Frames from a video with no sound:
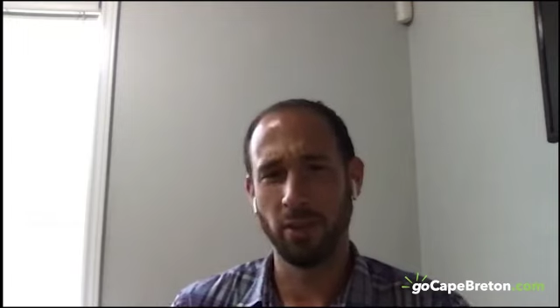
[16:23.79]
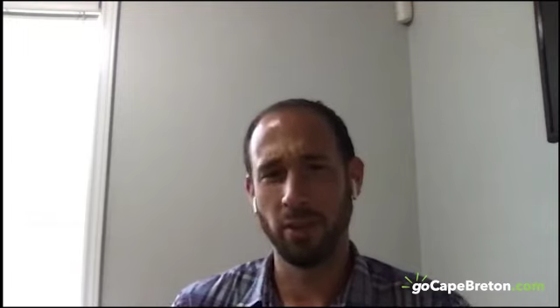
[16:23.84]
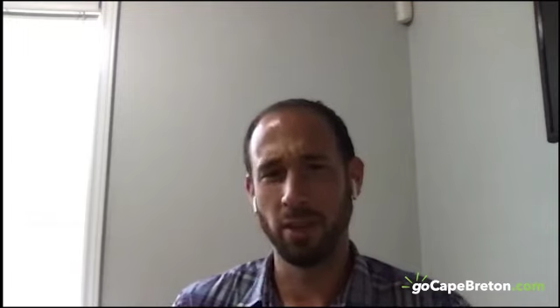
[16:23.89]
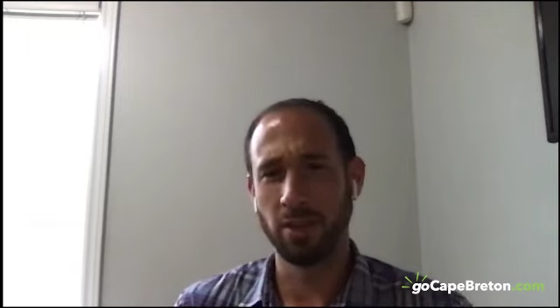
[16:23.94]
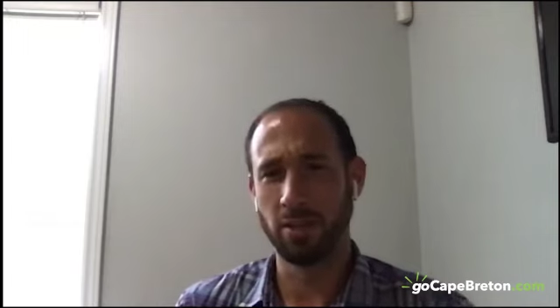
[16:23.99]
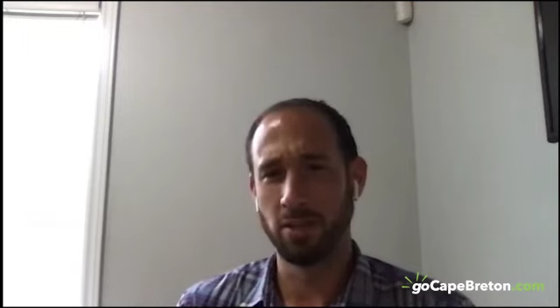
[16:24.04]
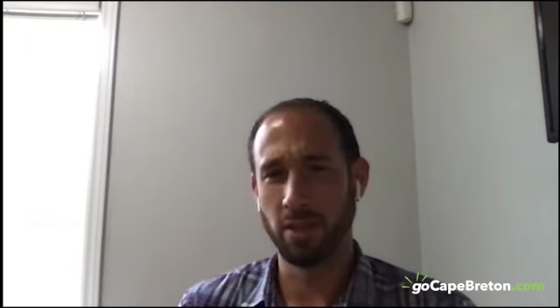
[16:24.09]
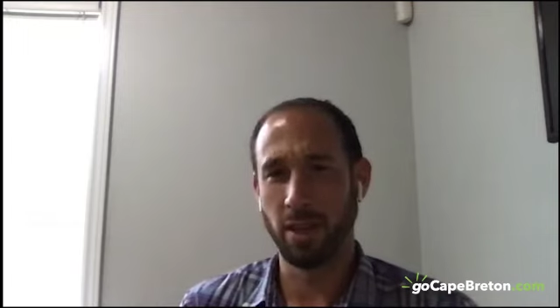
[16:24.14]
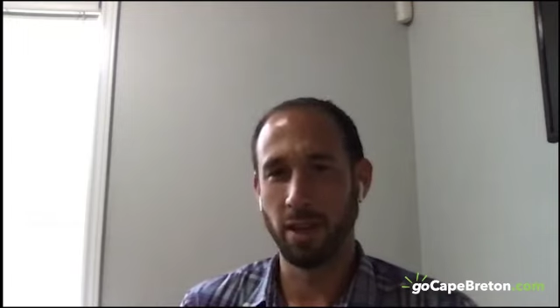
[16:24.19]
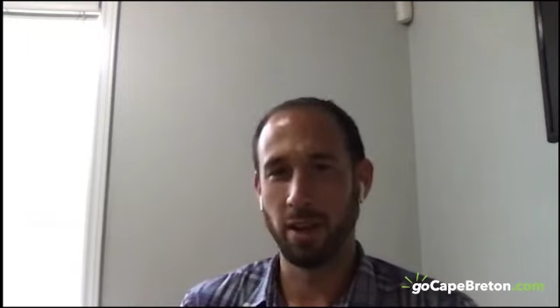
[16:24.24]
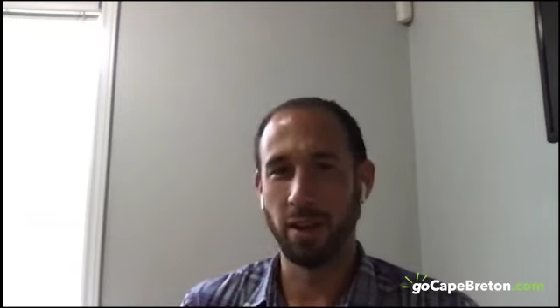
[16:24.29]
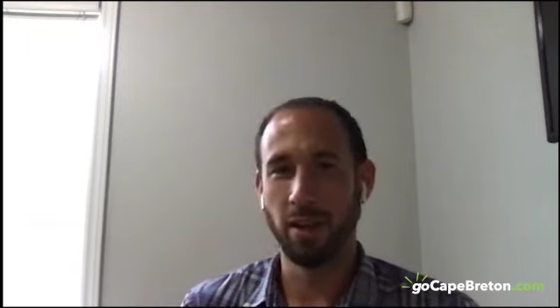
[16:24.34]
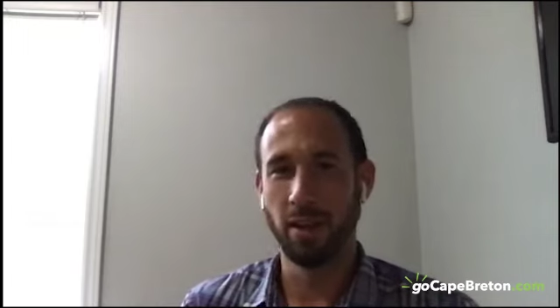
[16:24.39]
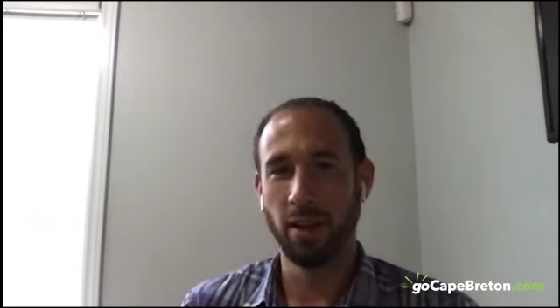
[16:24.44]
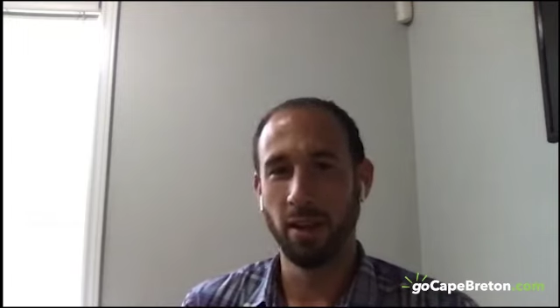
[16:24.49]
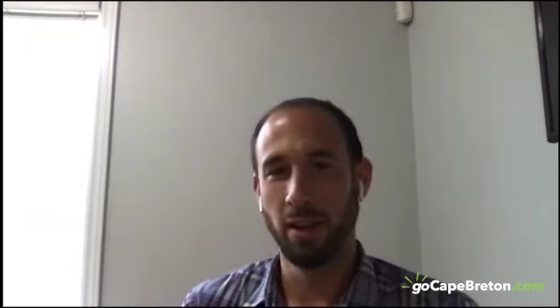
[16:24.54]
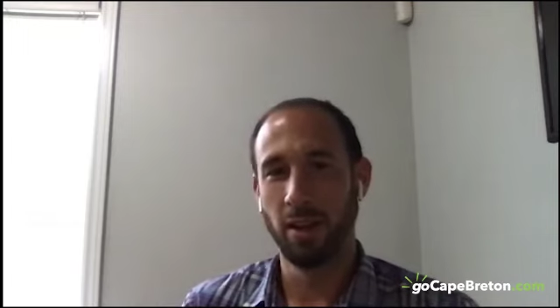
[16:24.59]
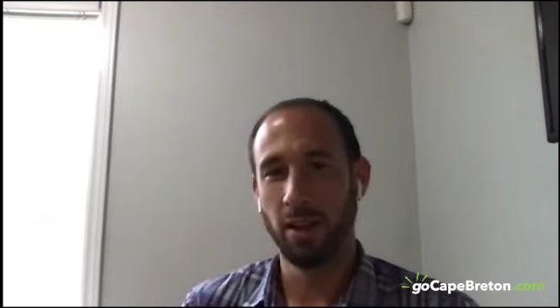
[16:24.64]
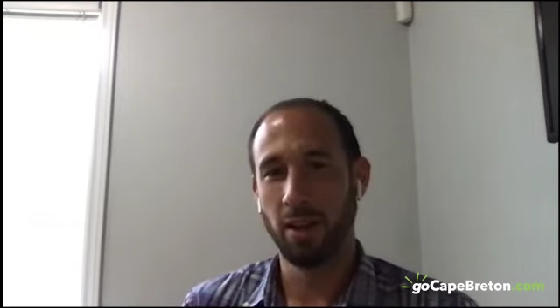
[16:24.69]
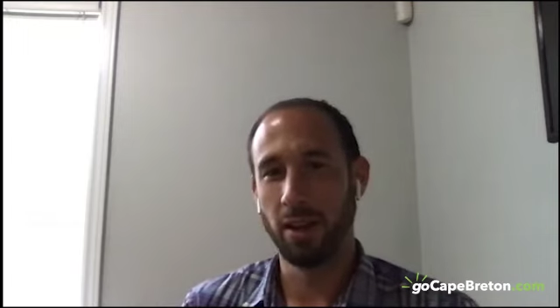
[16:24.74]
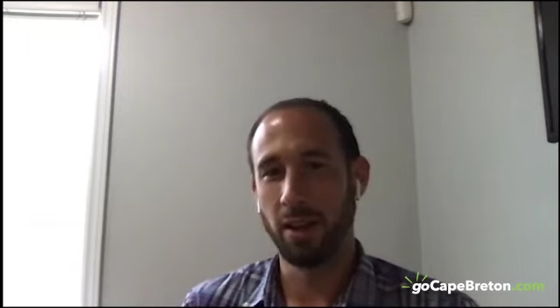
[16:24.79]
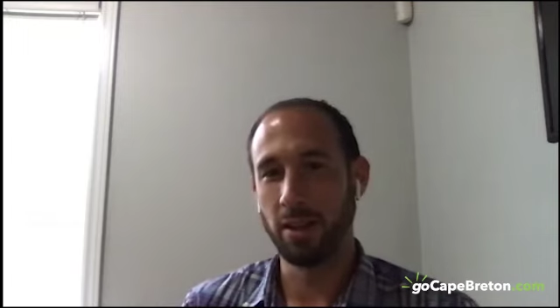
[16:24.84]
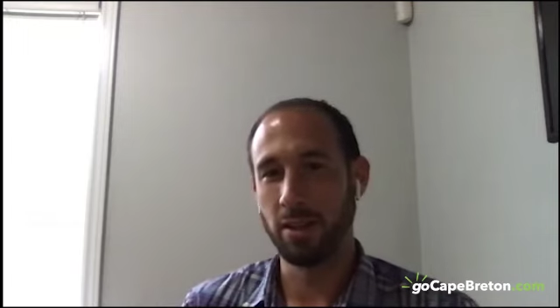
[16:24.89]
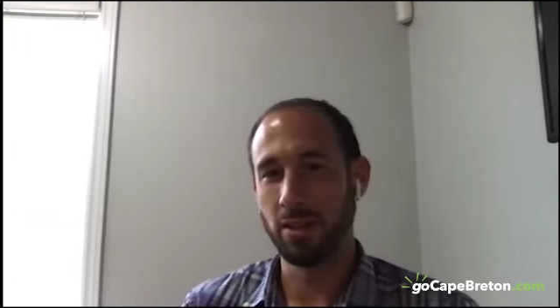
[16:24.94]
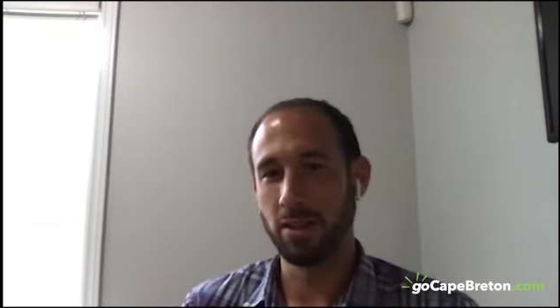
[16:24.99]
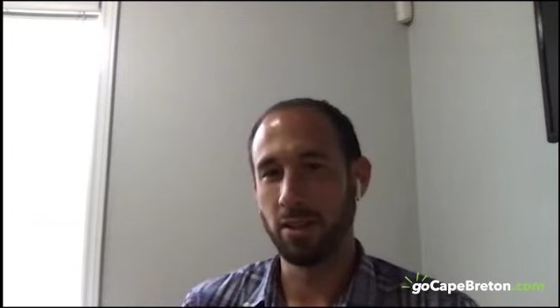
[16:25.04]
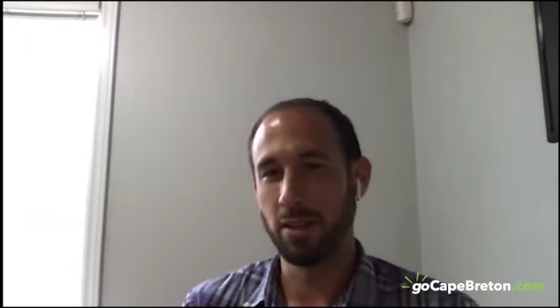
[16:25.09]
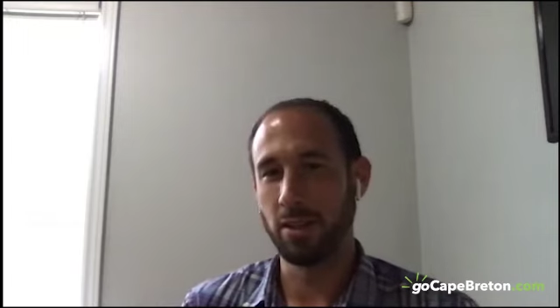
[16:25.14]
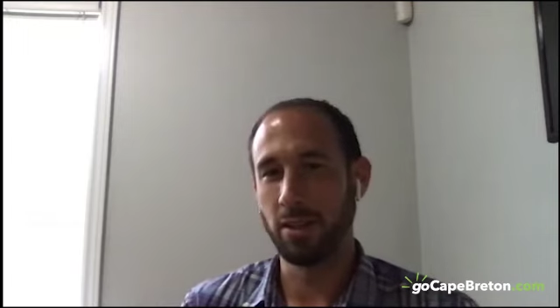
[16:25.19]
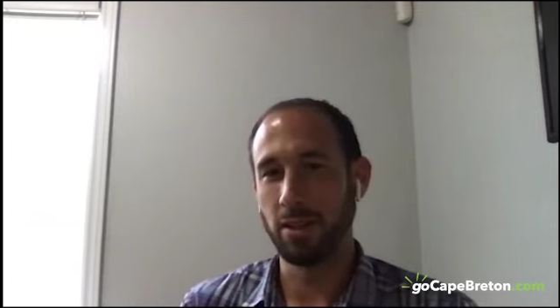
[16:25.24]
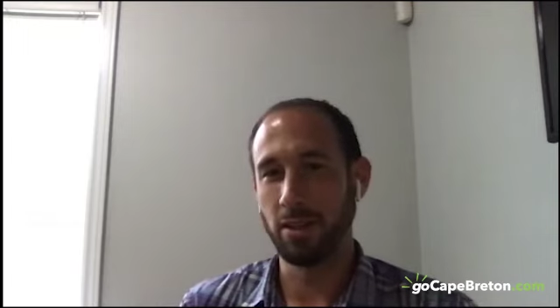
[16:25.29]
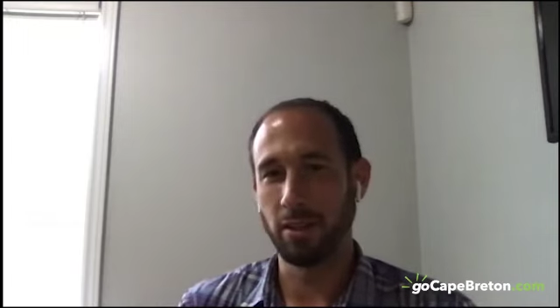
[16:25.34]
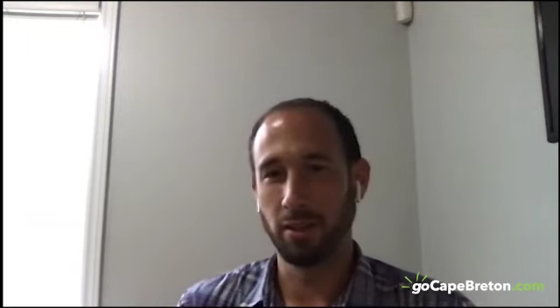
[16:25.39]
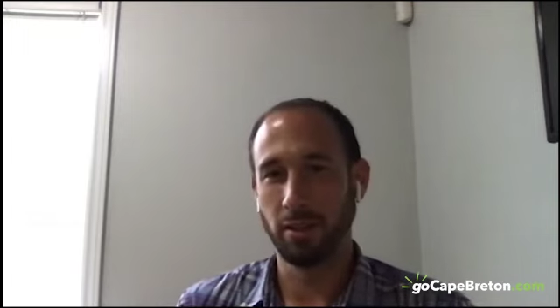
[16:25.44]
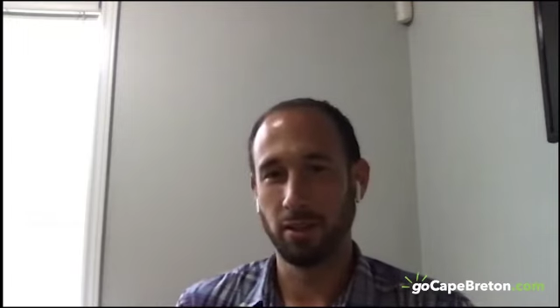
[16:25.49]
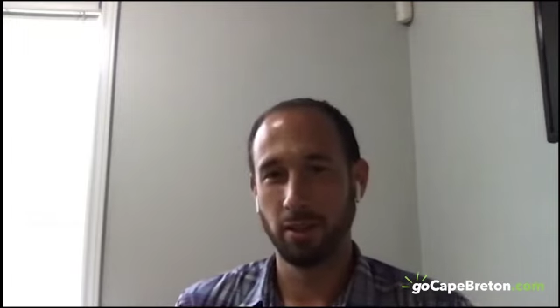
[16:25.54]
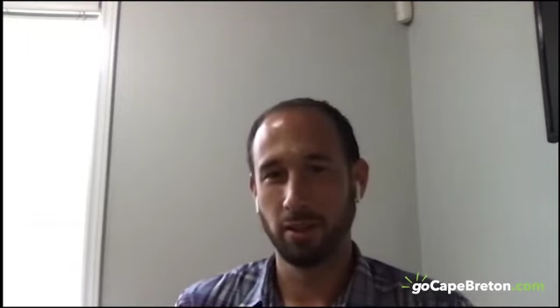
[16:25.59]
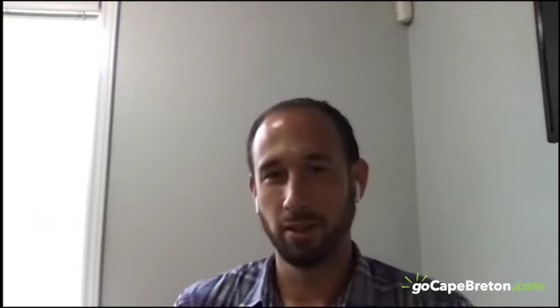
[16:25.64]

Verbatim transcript: things i i see